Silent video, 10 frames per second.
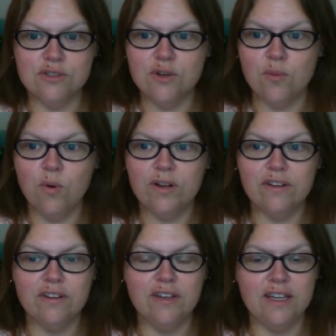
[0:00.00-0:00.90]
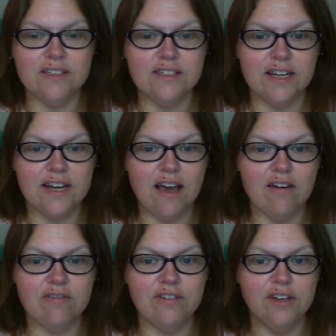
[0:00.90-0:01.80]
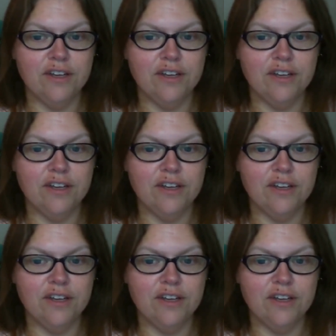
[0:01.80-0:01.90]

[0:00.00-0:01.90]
So what are the things that have